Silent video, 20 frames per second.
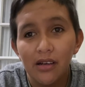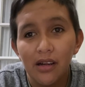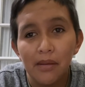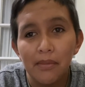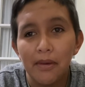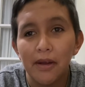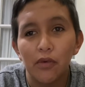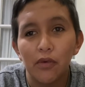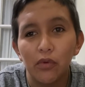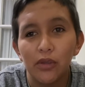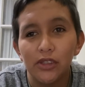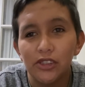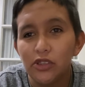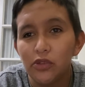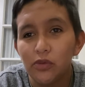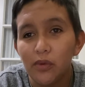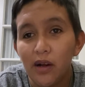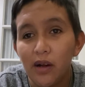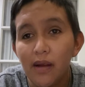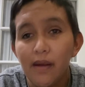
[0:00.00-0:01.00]
I'm like, what do you
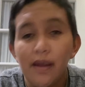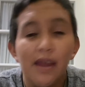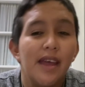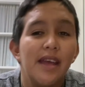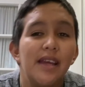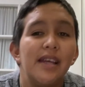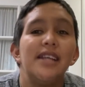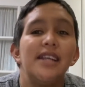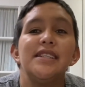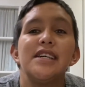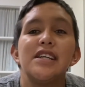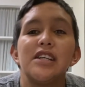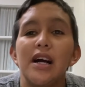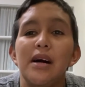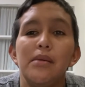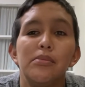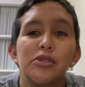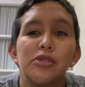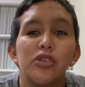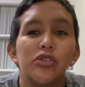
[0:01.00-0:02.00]
want? He's like,
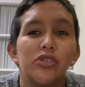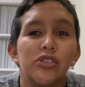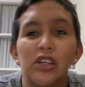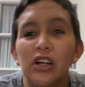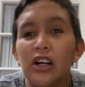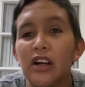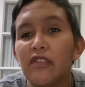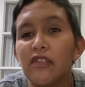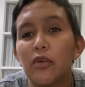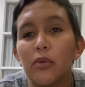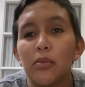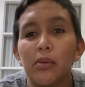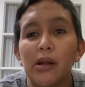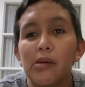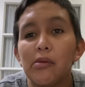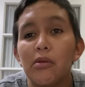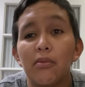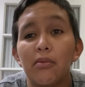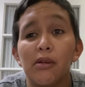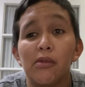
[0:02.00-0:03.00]
I'm so sorry for blah,
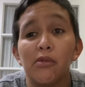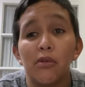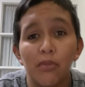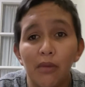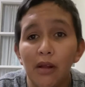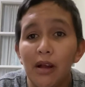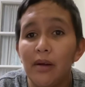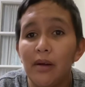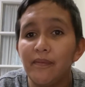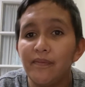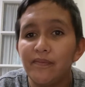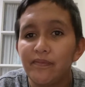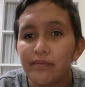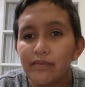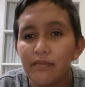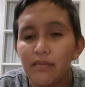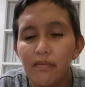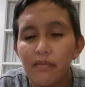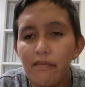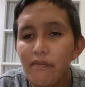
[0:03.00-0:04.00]
blah, blah, blah, blah.
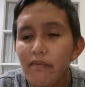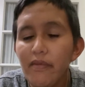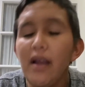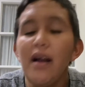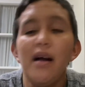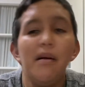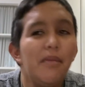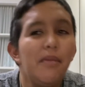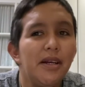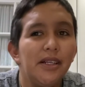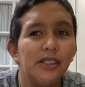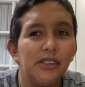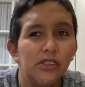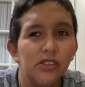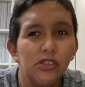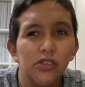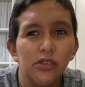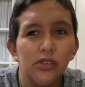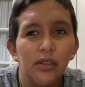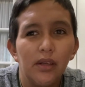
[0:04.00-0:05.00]
I'm like,
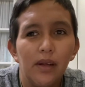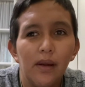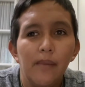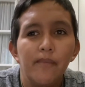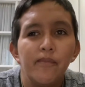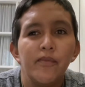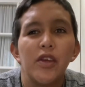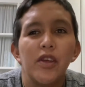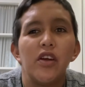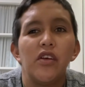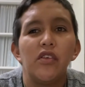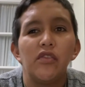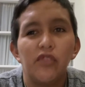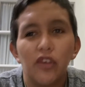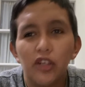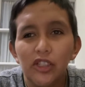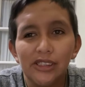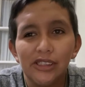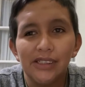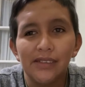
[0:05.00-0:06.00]
dude,
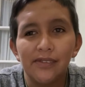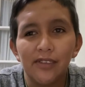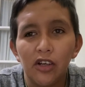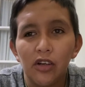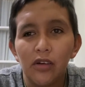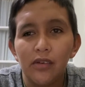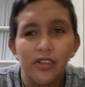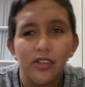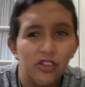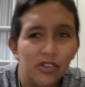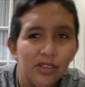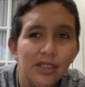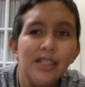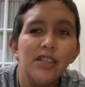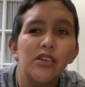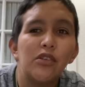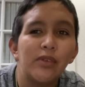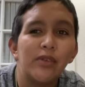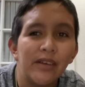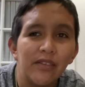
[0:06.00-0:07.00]
first of all, you need to
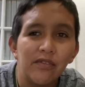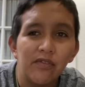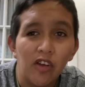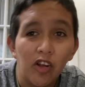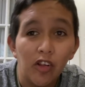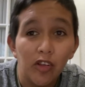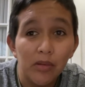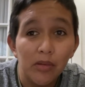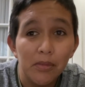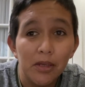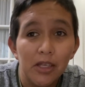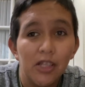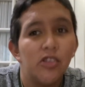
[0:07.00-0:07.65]
quit following me.